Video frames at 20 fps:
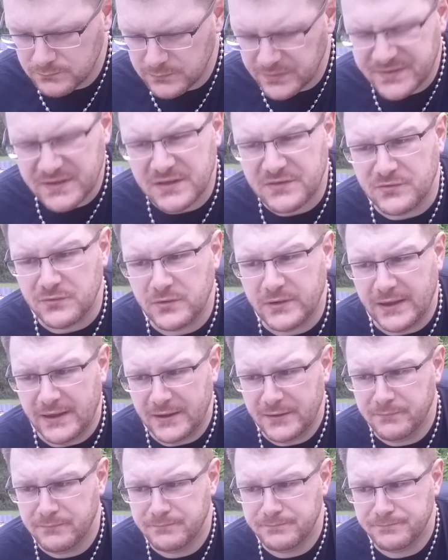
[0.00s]
But that's
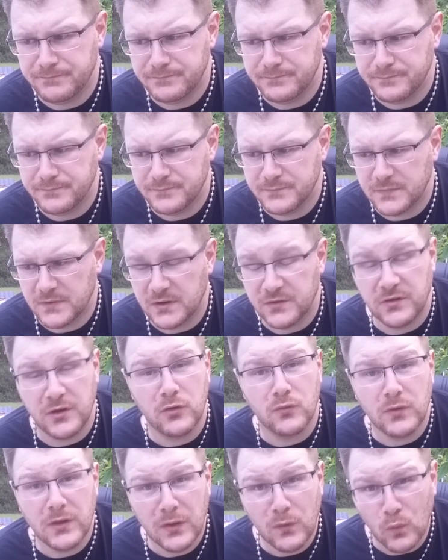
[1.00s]
okay, because I
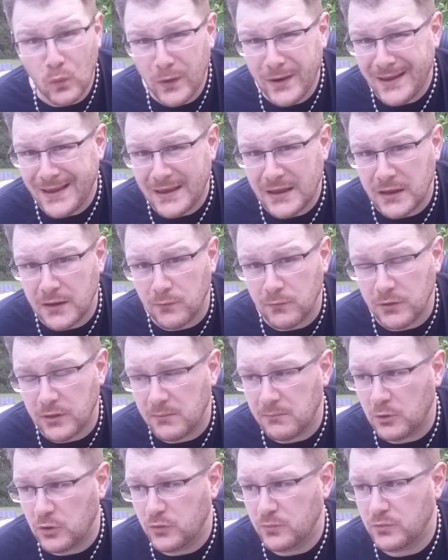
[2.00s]
don't really want to get hit with
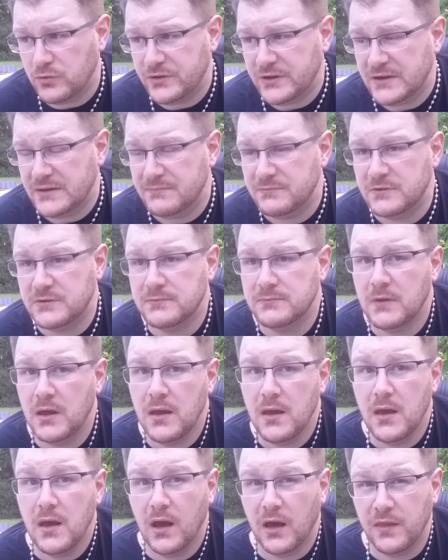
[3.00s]
it multiple times.
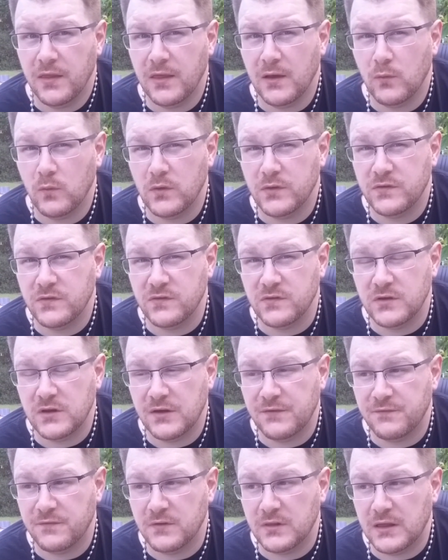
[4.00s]
I think once is
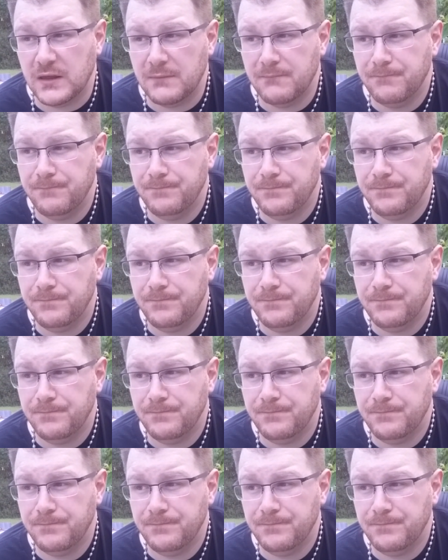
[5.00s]
enough for that.